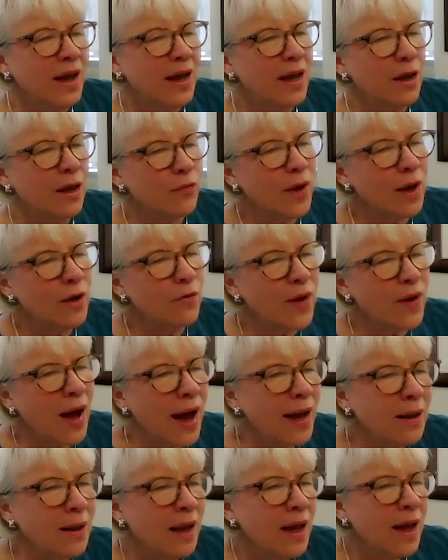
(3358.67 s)
if if
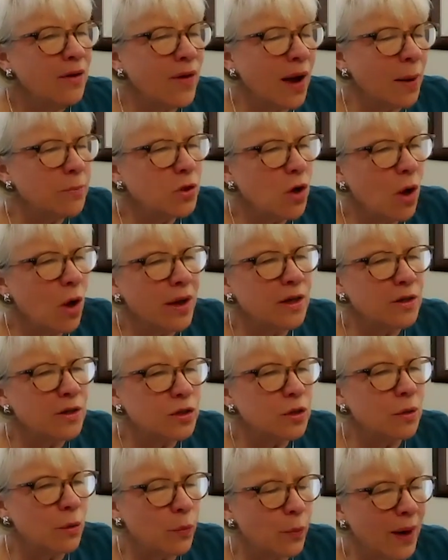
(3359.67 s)
I if I'm talking
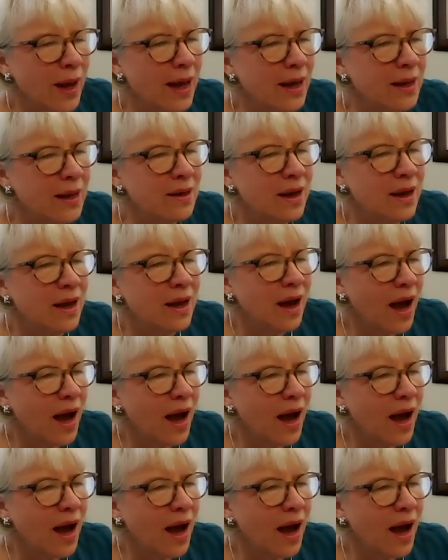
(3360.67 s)
to a red,